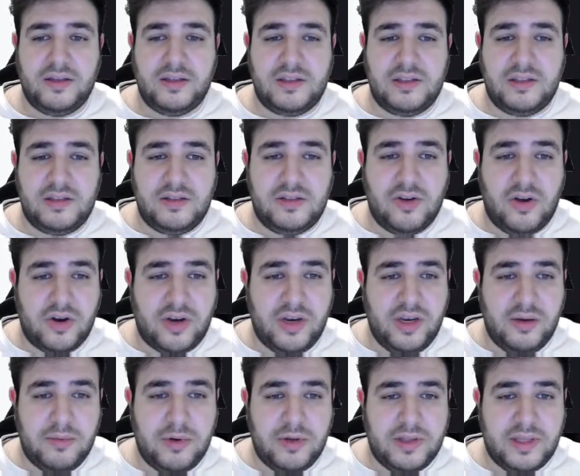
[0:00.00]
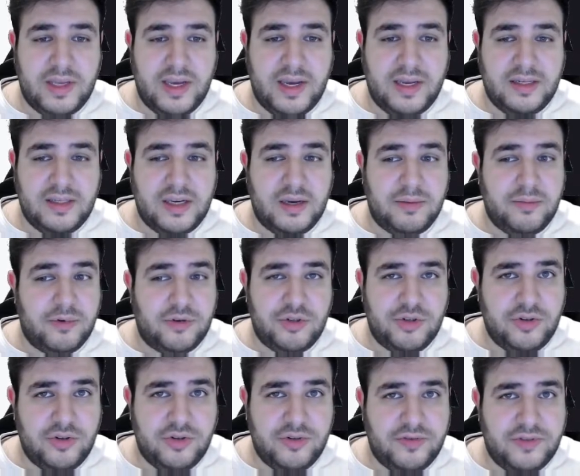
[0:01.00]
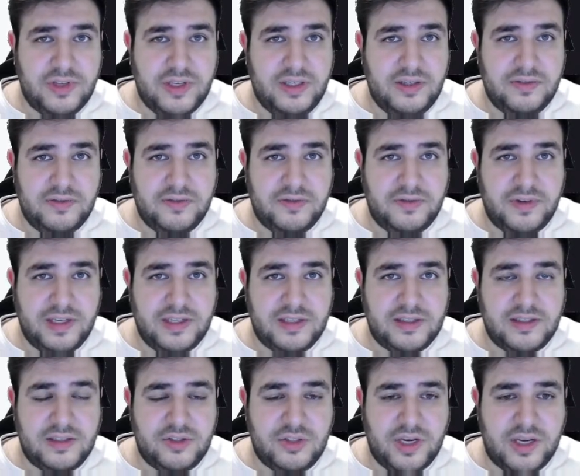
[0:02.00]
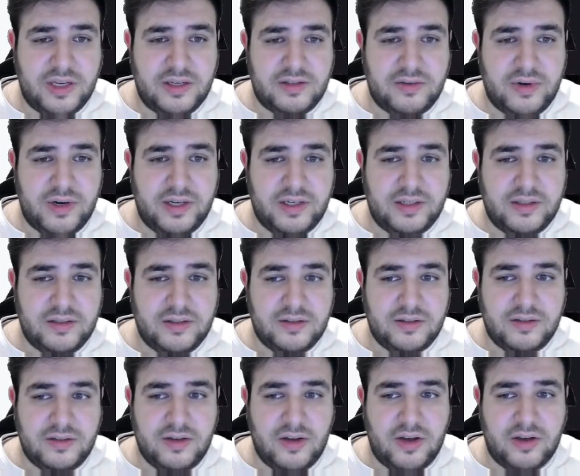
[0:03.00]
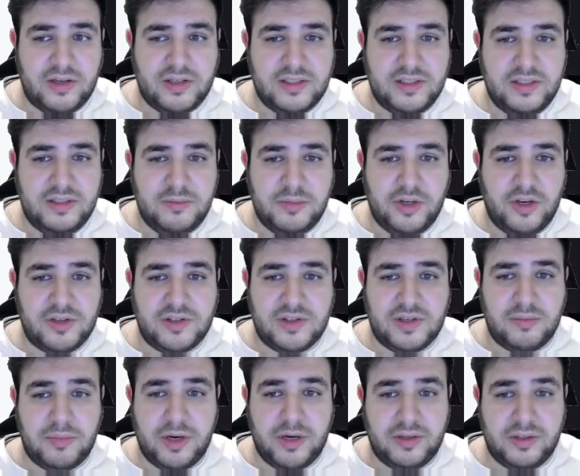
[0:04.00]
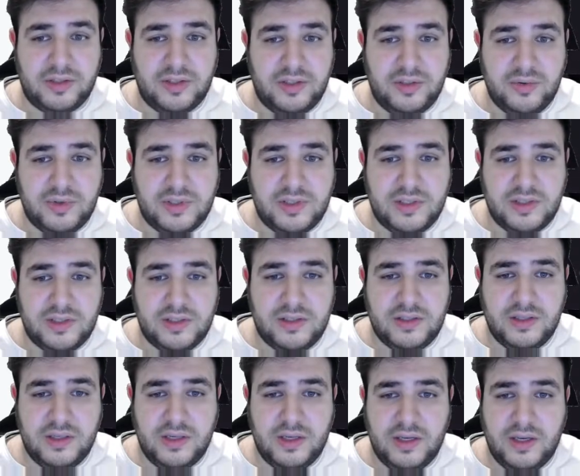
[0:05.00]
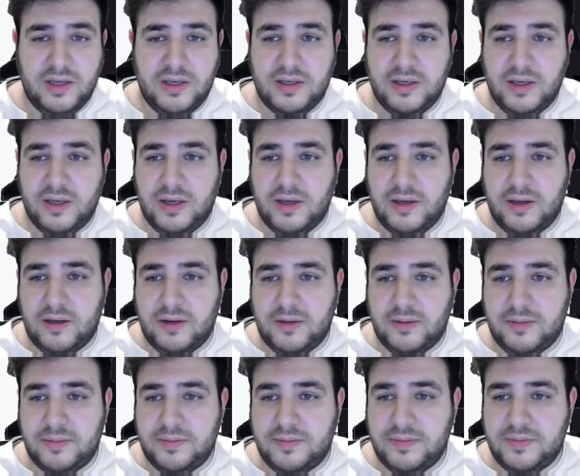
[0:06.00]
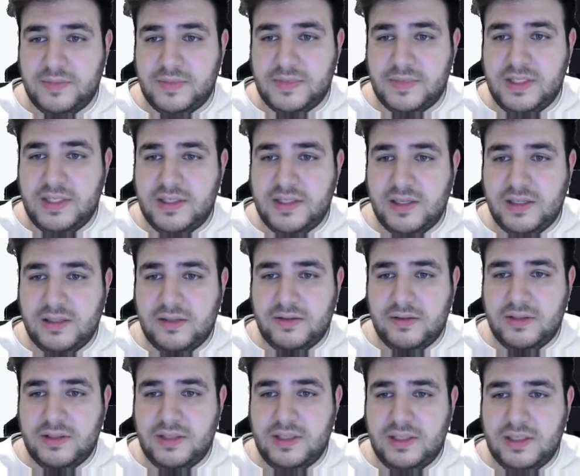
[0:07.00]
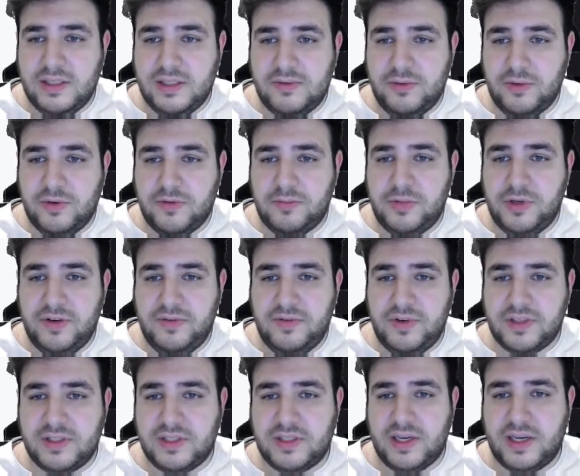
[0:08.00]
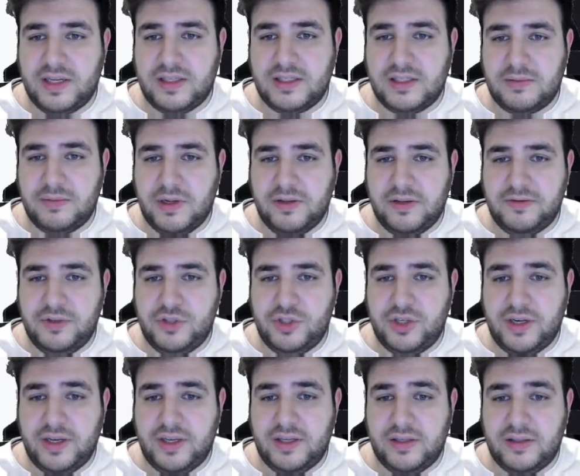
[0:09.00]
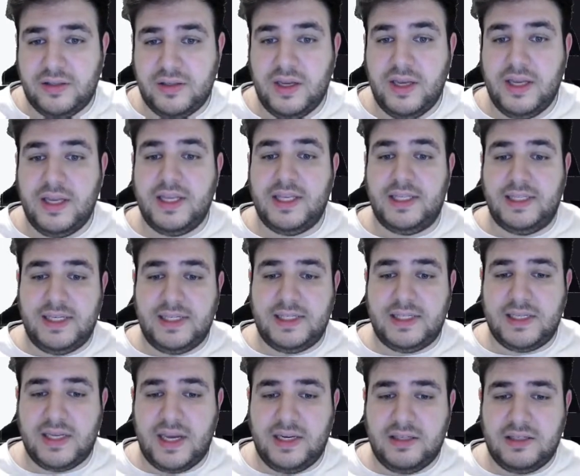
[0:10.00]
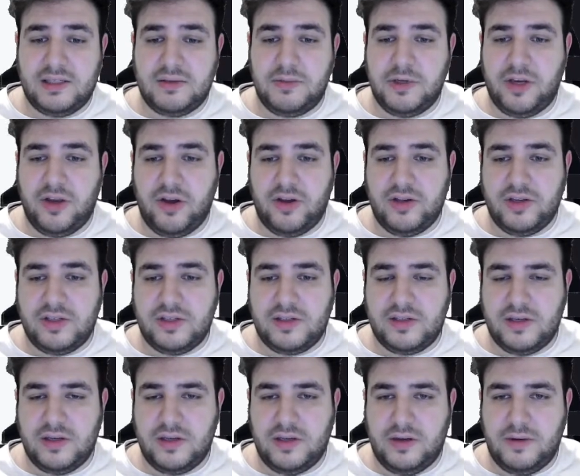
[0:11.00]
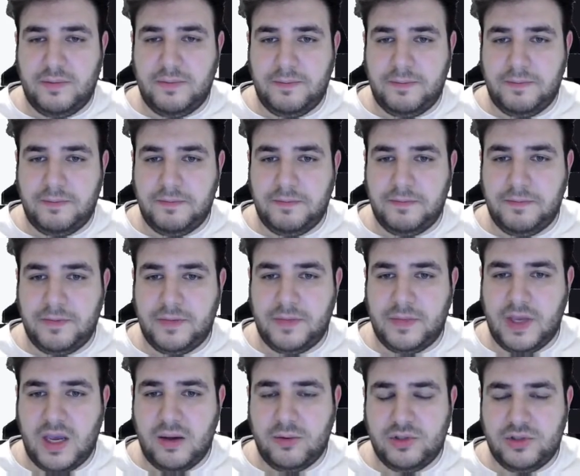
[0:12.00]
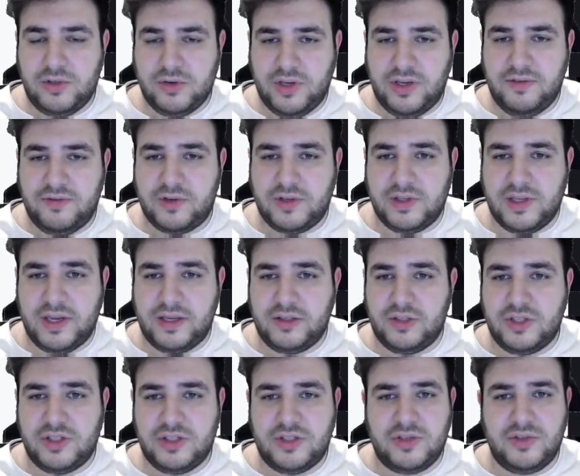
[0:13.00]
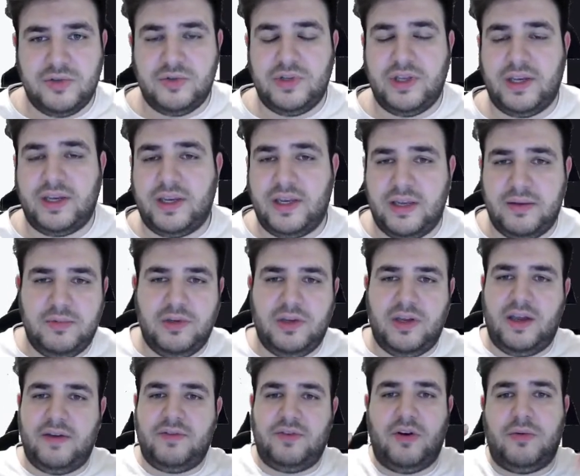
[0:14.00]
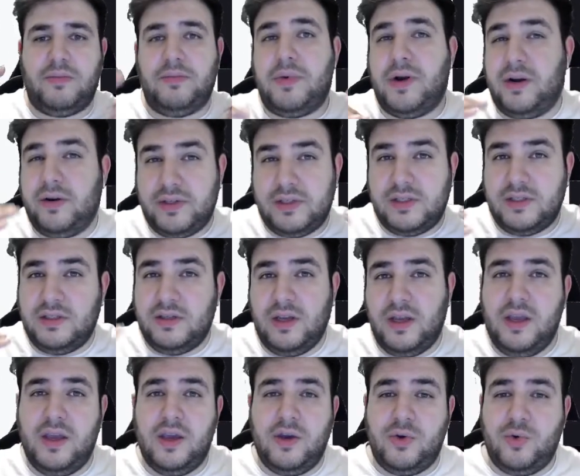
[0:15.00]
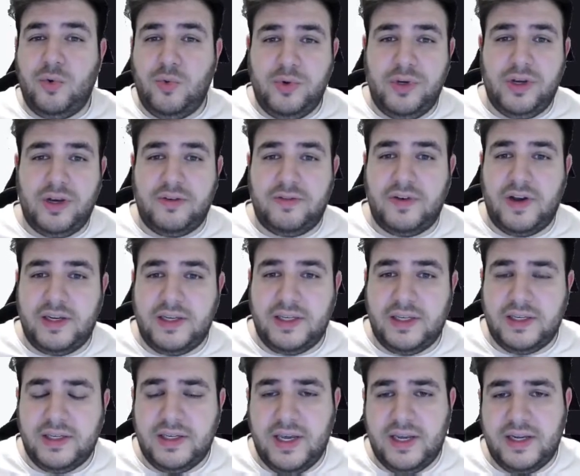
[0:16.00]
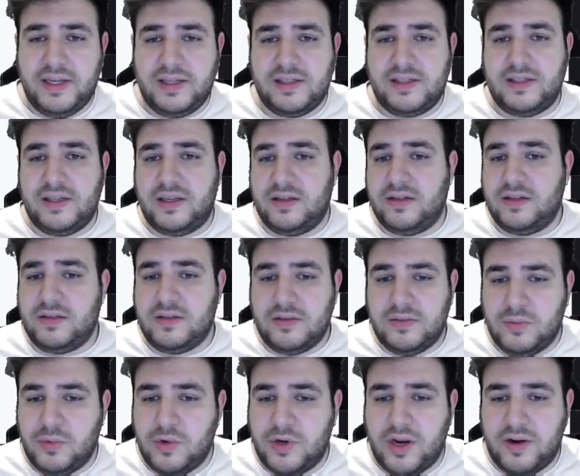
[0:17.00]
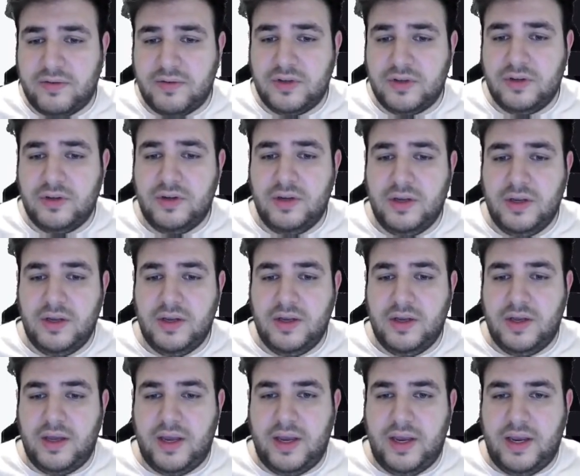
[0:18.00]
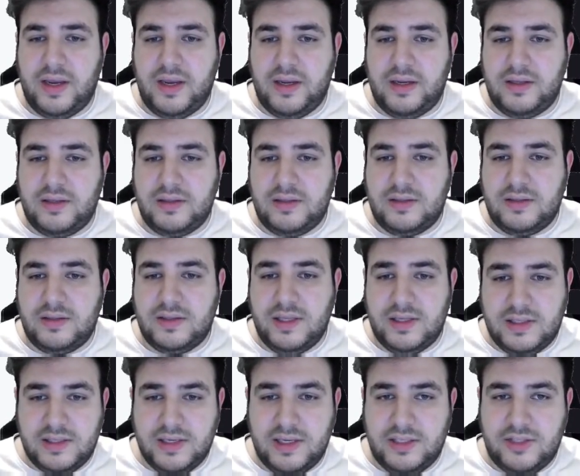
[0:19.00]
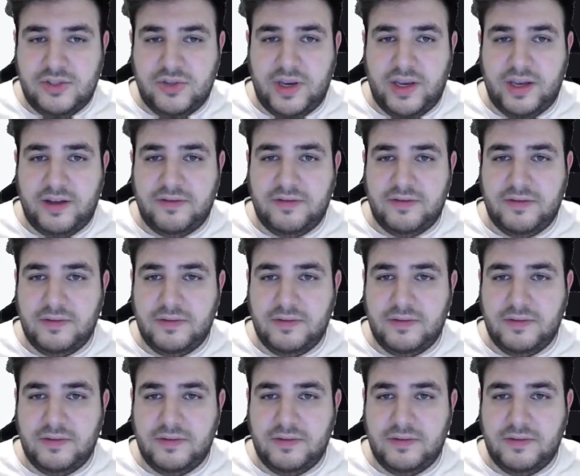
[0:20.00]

Talking about that, I'm not sure if they even fixed the chat right, honestly, because I barely used it. Details view of previous Alliances battle feature added. That's nice because I was looking for that just to like have a comparison who we are fighting against and whatever, and that's nice to have.